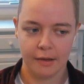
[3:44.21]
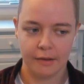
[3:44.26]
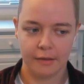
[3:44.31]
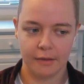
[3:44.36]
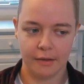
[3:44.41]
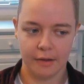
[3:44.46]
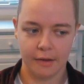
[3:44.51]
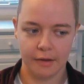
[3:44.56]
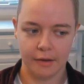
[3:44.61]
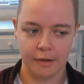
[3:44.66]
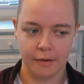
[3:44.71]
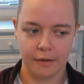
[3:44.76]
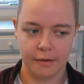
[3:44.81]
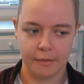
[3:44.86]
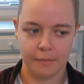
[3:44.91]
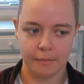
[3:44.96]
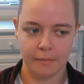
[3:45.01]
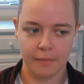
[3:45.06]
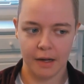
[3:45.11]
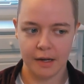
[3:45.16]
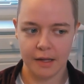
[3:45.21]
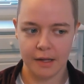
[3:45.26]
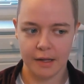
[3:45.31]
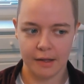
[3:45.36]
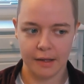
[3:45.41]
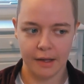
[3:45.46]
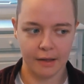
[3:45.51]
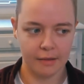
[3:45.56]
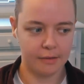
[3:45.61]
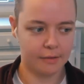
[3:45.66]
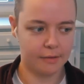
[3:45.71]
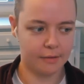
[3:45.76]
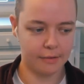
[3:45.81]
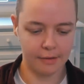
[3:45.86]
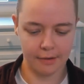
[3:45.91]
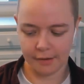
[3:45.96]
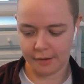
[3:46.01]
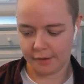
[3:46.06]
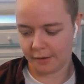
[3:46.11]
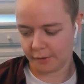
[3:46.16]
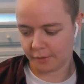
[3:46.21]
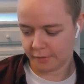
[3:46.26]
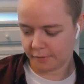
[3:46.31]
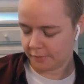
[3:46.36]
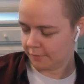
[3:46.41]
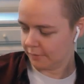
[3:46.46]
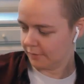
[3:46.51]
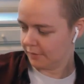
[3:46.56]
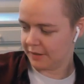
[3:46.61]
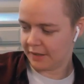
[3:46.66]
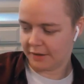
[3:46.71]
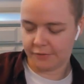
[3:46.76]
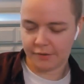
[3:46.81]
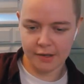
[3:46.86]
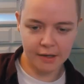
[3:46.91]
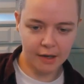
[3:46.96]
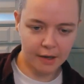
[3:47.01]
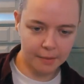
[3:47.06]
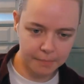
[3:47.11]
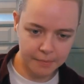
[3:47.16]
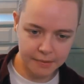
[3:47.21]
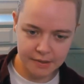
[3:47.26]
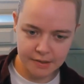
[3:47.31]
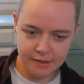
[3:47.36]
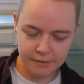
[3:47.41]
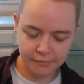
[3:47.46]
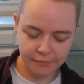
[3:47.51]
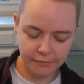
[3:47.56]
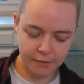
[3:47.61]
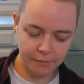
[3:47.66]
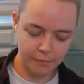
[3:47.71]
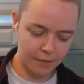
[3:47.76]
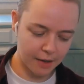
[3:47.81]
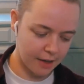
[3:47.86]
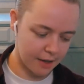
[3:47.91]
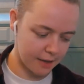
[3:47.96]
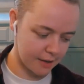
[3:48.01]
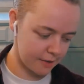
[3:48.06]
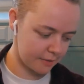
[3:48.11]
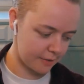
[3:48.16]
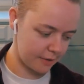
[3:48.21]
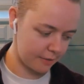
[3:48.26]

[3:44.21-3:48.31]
the money gets, you know, divvied up in different ways.